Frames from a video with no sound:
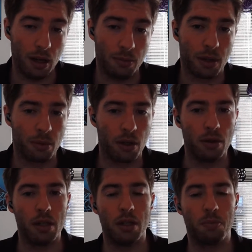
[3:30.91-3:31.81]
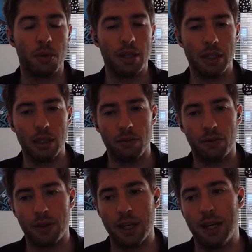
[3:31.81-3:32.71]
Some coaches
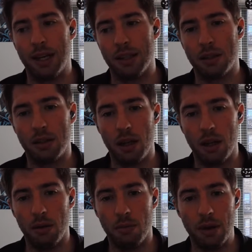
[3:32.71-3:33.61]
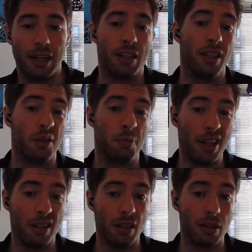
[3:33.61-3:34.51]
believe that actually it's
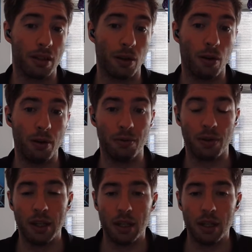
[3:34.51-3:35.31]
better to kind of